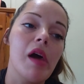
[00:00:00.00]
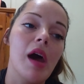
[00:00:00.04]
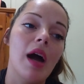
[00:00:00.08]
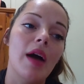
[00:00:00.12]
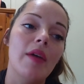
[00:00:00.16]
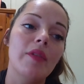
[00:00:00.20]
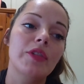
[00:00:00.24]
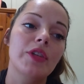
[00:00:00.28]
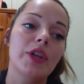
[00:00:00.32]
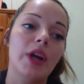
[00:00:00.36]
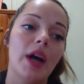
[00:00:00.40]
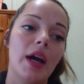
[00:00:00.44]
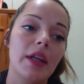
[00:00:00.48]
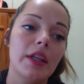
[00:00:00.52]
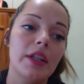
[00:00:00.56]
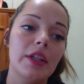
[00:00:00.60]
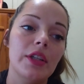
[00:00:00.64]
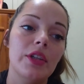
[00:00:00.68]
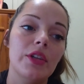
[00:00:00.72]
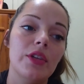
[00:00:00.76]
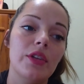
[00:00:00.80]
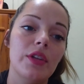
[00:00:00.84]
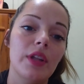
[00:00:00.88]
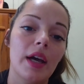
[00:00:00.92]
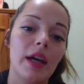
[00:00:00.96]
I've tried to
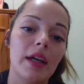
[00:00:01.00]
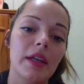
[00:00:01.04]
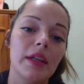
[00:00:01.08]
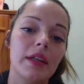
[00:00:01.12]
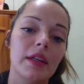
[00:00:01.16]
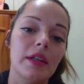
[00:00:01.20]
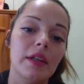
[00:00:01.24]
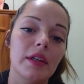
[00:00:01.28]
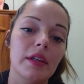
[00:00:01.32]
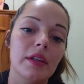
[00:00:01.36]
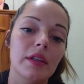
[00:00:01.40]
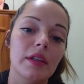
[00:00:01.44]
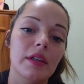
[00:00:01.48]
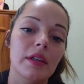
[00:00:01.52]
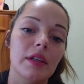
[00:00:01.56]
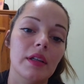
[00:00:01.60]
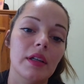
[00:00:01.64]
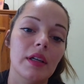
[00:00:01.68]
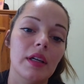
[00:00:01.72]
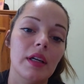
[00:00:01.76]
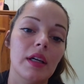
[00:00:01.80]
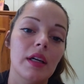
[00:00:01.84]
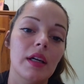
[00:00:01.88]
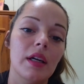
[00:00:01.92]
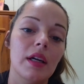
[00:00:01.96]
do that here,
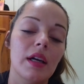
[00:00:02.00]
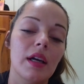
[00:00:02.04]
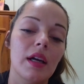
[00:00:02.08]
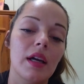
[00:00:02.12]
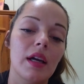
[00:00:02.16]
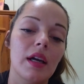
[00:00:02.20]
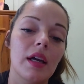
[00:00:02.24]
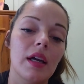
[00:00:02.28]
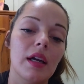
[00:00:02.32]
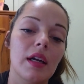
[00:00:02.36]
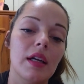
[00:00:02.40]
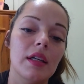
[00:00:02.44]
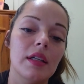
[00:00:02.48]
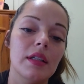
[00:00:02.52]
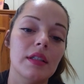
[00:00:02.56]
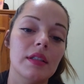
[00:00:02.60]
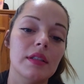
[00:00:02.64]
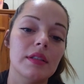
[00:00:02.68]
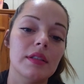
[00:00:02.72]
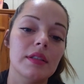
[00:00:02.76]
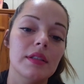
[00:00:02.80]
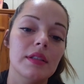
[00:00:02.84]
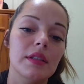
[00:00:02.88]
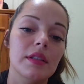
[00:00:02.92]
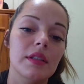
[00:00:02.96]

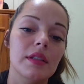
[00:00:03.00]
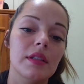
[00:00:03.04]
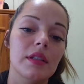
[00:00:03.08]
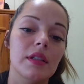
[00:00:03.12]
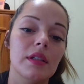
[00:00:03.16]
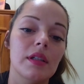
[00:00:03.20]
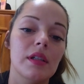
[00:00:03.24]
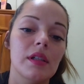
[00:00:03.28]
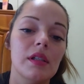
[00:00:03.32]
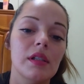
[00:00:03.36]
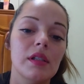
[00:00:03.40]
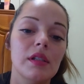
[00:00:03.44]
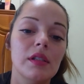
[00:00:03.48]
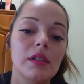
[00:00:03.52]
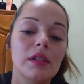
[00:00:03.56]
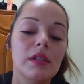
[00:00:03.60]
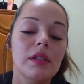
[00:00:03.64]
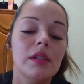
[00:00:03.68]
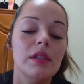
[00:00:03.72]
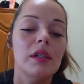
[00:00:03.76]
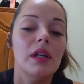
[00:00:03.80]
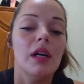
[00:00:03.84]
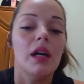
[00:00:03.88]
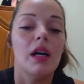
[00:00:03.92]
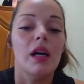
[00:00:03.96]
and
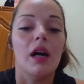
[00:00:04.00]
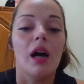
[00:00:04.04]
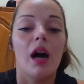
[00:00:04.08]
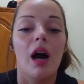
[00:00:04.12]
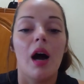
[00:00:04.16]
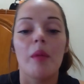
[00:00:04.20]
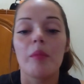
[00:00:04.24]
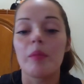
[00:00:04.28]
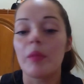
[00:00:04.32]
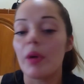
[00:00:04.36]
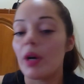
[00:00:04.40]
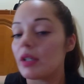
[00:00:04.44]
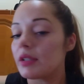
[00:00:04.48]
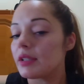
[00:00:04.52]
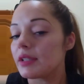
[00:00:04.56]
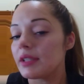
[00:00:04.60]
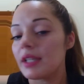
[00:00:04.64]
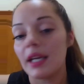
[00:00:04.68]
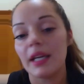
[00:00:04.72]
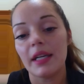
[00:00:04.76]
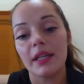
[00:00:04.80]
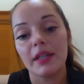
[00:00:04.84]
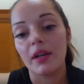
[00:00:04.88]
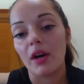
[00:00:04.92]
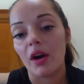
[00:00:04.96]
I'm not
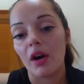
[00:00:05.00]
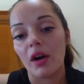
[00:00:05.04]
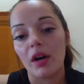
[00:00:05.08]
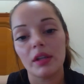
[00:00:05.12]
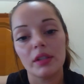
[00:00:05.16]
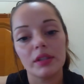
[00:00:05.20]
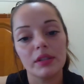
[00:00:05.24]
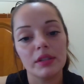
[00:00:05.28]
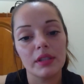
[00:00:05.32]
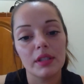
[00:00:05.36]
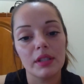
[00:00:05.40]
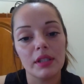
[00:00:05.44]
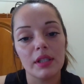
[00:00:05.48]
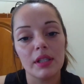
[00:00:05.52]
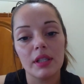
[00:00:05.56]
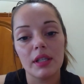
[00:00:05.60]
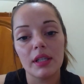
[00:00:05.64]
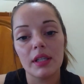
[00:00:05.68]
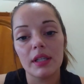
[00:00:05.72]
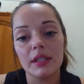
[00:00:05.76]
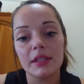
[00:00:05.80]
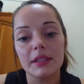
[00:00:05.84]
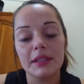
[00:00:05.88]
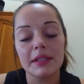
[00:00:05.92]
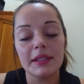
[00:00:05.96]
saying God
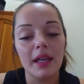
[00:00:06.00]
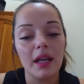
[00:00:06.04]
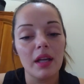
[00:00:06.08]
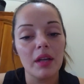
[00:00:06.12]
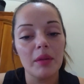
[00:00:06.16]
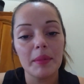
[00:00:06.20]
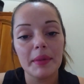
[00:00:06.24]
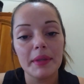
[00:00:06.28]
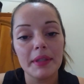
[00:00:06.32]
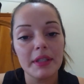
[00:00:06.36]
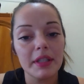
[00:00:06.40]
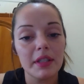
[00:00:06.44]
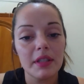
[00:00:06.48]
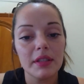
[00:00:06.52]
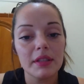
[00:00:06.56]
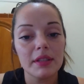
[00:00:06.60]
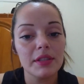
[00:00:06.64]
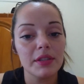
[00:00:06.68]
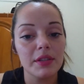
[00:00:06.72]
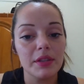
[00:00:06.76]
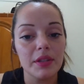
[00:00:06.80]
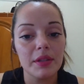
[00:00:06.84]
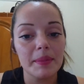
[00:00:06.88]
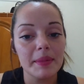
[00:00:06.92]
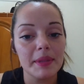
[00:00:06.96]
is telling me
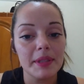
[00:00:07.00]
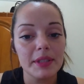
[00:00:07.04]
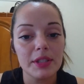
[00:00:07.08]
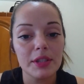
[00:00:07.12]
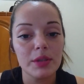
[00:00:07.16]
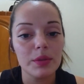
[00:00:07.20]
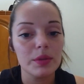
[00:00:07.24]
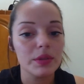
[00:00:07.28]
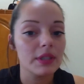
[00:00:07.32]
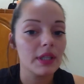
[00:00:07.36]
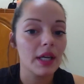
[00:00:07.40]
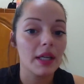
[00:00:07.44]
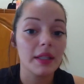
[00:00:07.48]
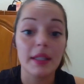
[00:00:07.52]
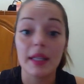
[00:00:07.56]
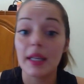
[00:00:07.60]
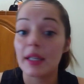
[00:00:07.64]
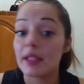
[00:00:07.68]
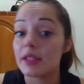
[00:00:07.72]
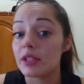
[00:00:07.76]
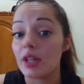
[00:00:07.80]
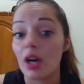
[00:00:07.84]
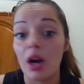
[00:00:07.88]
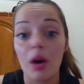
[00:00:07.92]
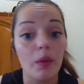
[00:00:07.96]
to commit suicide. That
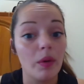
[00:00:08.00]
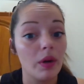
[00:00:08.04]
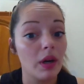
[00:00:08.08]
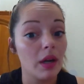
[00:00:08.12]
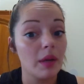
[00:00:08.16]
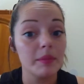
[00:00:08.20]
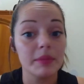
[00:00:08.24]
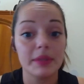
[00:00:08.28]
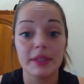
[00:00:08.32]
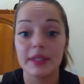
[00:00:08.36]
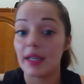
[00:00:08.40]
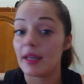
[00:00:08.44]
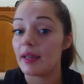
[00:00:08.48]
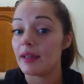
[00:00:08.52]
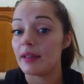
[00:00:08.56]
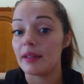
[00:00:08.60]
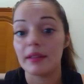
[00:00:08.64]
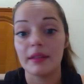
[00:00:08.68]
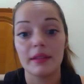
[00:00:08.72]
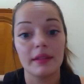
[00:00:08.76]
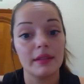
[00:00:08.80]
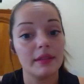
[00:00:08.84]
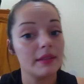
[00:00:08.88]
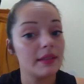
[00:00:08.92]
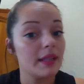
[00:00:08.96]
is not what I'm saying.
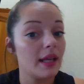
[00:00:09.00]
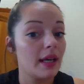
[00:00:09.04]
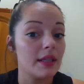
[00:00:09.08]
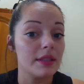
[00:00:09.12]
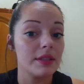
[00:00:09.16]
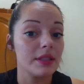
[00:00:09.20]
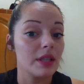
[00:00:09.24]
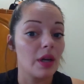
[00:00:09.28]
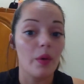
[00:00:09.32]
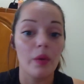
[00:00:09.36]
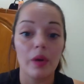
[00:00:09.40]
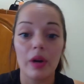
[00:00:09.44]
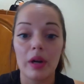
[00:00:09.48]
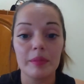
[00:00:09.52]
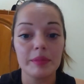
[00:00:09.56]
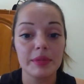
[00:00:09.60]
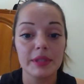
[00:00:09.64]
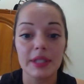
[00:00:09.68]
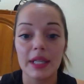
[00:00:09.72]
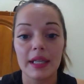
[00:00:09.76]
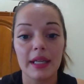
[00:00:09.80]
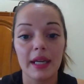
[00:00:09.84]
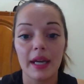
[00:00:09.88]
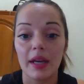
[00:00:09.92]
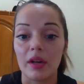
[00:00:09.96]
That is not what I'm
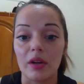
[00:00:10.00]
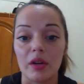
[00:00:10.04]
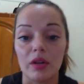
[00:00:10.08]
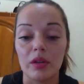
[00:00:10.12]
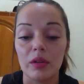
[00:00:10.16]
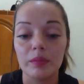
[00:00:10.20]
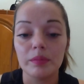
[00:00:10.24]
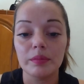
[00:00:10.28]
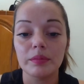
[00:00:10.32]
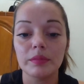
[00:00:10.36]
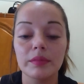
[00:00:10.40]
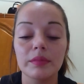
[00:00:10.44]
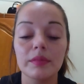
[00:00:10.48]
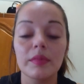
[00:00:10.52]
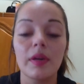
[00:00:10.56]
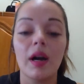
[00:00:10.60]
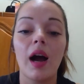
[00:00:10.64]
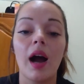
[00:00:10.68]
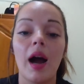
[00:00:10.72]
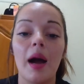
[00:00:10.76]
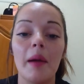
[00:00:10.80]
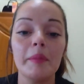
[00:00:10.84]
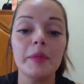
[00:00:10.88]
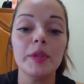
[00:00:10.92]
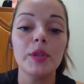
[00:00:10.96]
saying at all.
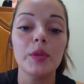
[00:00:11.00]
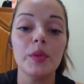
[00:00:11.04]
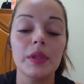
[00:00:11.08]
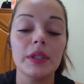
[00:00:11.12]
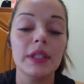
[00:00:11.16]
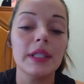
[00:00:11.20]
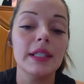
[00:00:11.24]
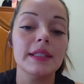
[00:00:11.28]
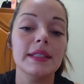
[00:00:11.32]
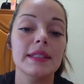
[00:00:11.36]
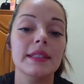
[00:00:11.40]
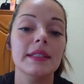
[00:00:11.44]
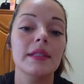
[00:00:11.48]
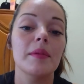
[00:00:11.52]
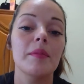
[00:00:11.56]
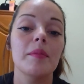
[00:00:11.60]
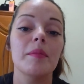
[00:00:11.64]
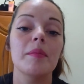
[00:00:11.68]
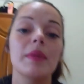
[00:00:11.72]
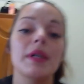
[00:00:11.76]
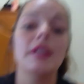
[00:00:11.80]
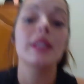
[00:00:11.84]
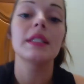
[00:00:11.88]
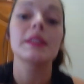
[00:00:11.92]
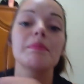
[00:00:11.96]
I'm doing this.
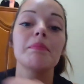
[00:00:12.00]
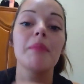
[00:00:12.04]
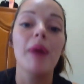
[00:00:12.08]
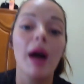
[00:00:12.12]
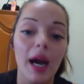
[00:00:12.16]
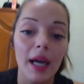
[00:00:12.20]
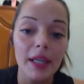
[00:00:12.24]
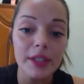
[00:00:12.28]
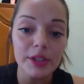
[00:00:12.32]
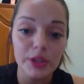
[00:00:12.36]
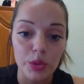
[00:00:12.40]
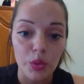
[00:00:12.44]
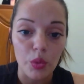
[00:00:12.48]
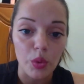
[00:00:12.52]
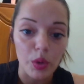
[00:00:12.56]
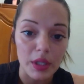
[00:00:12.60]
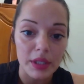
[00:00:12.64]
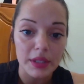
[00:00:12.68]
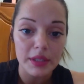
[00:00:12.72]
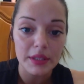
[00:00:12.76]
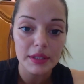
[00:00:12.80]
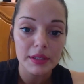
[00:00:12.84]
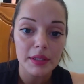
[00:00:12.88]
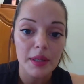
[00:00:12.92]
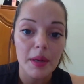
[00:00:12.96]
It's my
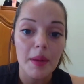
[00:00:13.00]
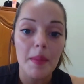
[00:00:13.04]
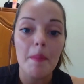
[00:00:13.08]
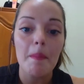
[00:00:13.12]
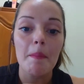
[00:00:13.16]
choice.